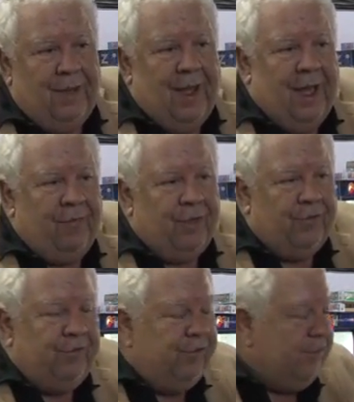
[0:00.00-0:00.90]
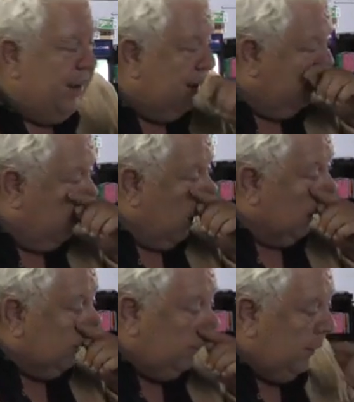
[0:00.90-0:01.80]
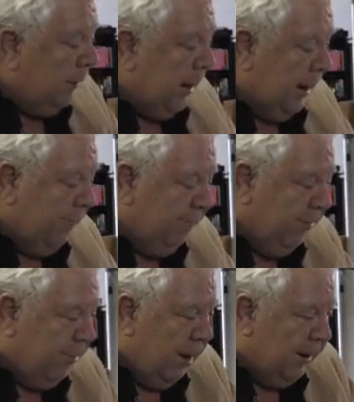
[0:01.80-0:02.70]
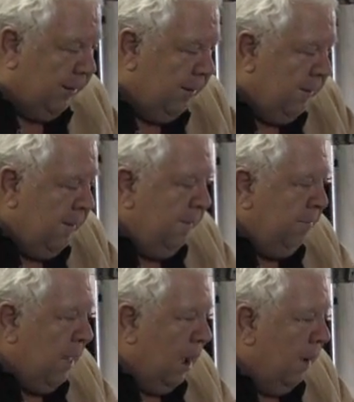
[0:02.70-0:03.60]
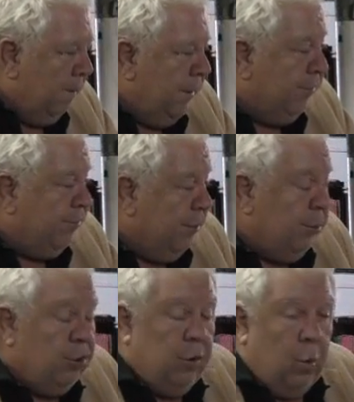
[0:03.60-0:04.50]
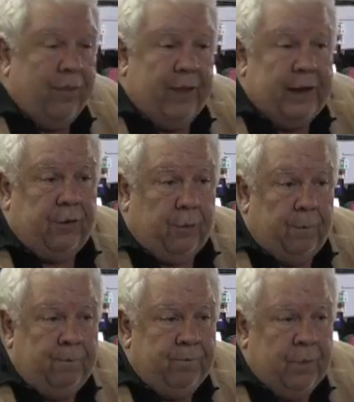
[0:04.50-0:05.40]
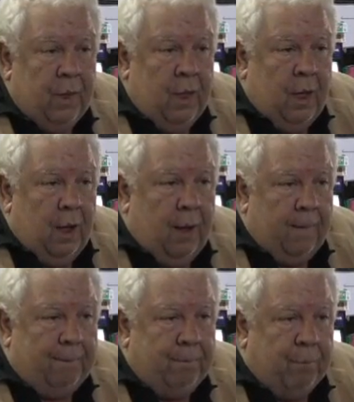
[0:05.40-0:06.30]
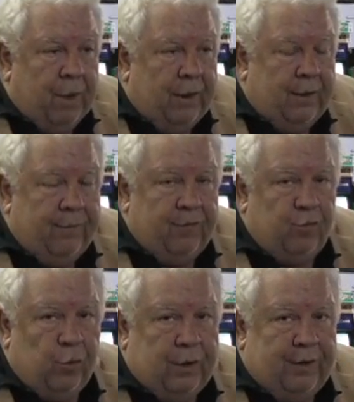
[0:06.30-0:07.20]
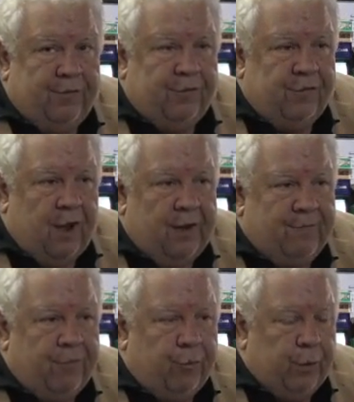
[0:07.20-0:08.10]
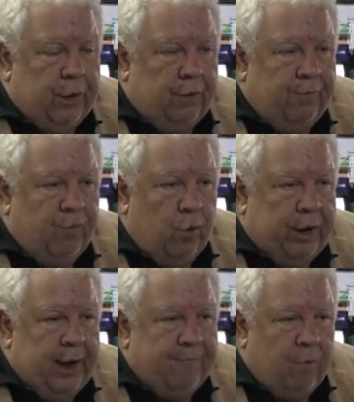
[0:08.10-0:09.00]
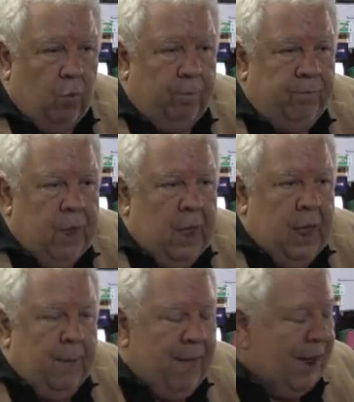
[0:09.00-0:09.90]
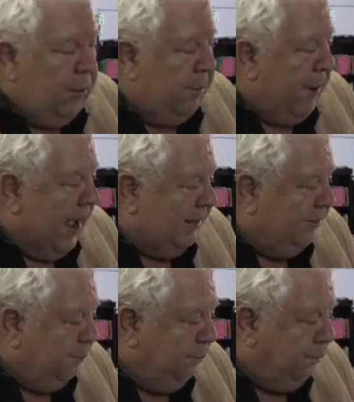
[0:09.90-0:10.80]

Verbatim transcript: And this is a device that they have designed. Uh, it's similar to what they do, um, but this one is designed for 348 volt battery packs.